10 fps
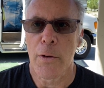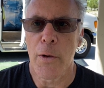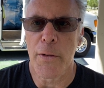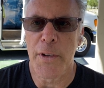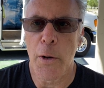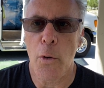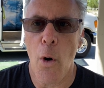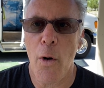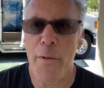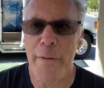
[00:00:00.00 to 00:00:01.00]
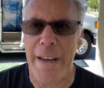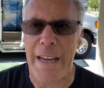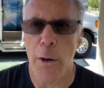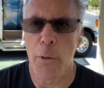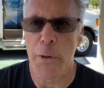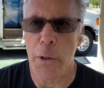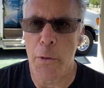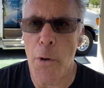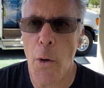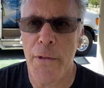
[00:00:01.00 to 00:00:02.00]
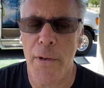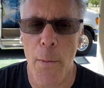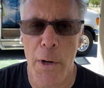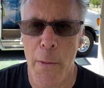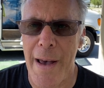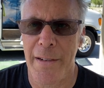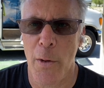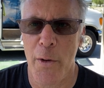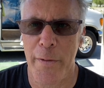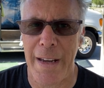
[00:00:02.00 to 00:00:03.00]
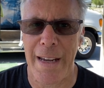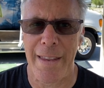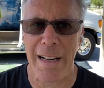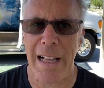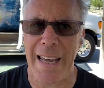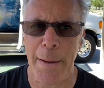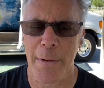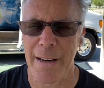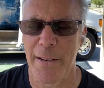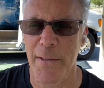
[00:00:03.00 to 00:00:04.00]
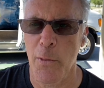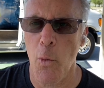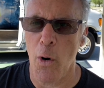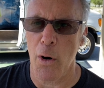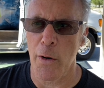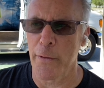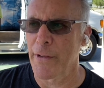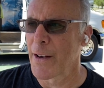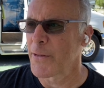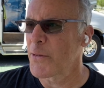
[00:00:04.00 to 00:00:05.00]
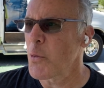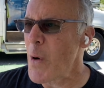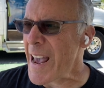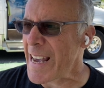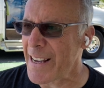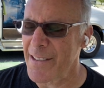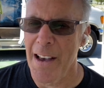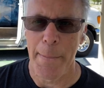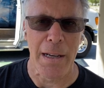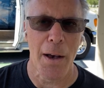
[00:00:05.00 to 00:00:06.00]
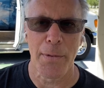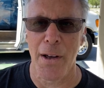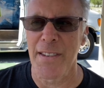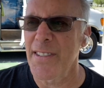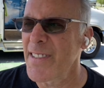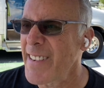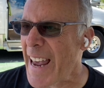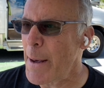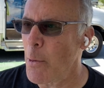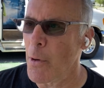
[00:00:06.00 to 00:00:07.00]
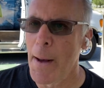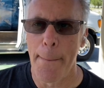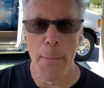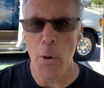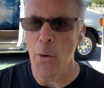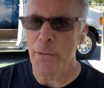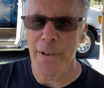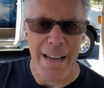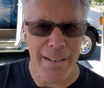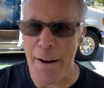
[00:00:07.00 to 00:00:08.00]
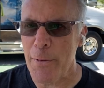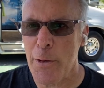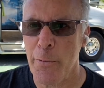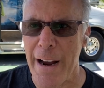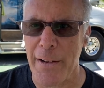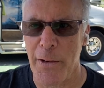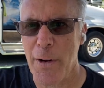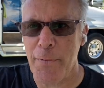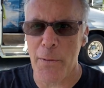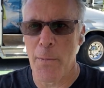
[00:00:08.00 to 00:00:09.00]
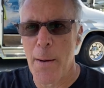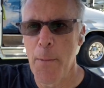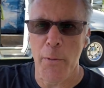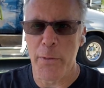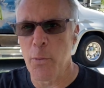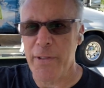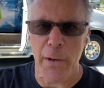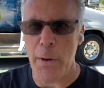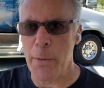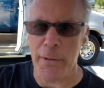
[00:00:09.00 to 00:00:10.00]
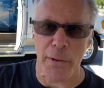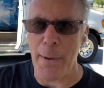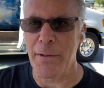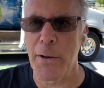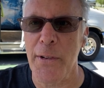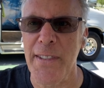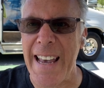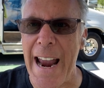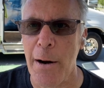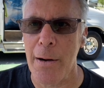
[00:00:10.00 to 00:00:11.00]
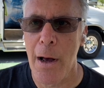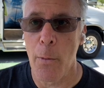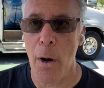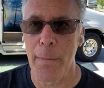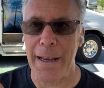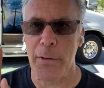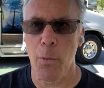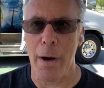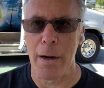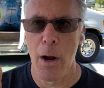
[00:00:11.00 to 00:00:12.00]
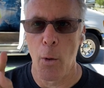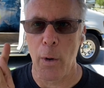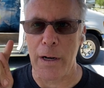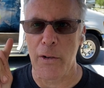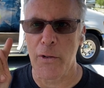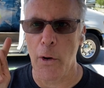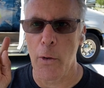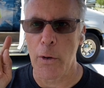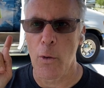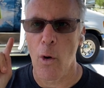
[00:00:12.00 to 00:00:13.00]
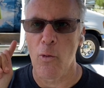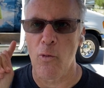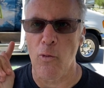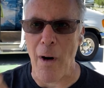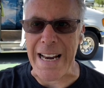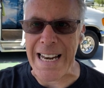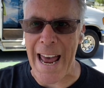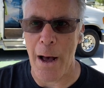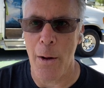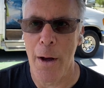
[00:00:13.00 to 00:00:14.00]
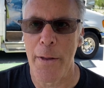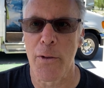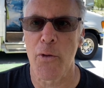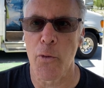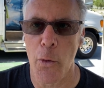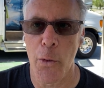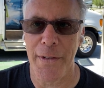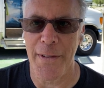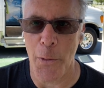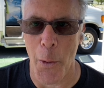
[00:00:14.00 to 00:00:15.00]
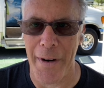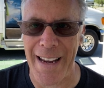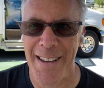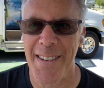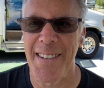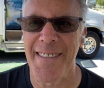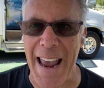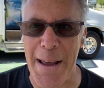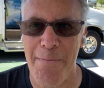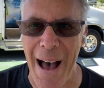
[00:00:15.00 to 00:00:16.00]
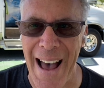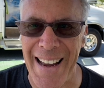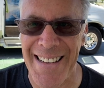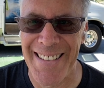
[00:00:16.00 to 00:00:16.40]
Does your RV, or do you know someone who has an RV that claims that it swerves, sways, becomes unstable, moves different directions? You have to move the steering wheel so much and you're scared. Well, guess what? We're going to show you right now the true story. Stand by.